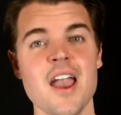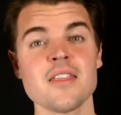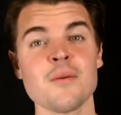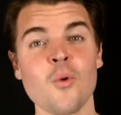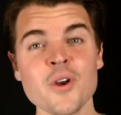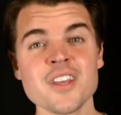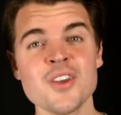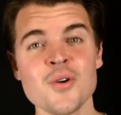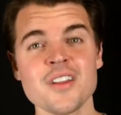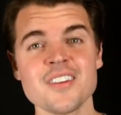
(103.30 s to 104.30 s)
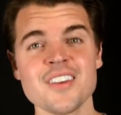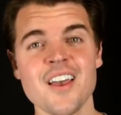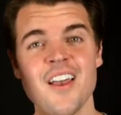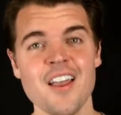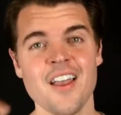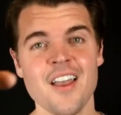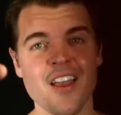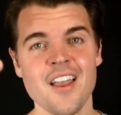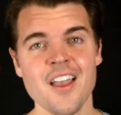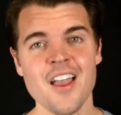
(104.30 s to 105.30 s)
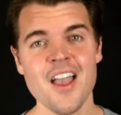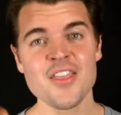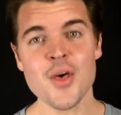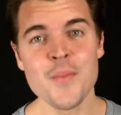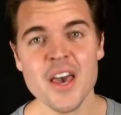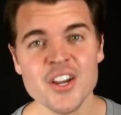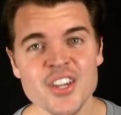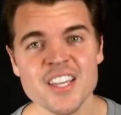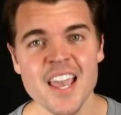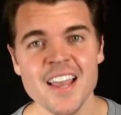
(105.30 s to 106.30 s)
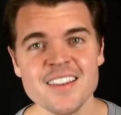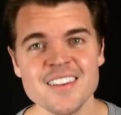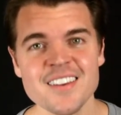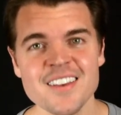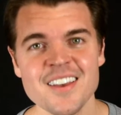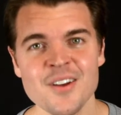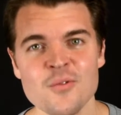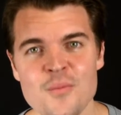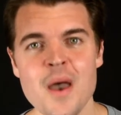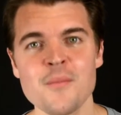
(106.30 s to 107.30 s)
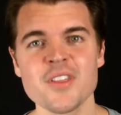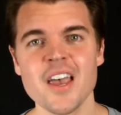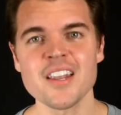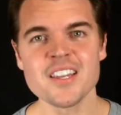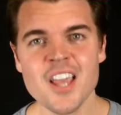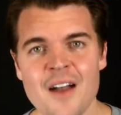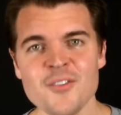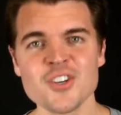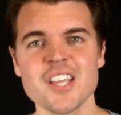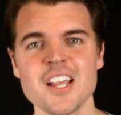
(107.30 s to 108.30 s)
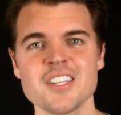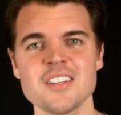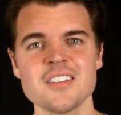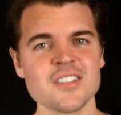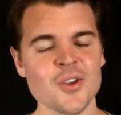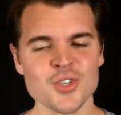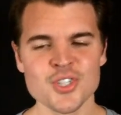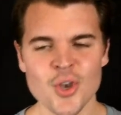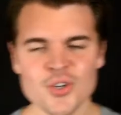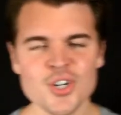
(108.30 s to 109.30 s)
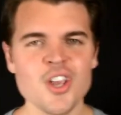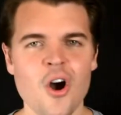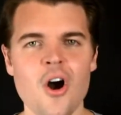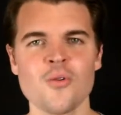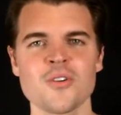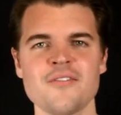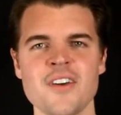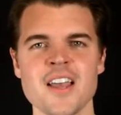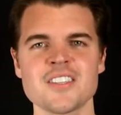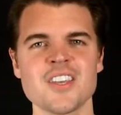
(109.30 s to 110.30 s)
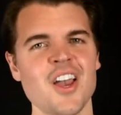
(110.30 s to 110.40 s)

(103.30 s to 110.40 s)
And the more you do it, the better you get. Remember that conversations, those socially awkward events,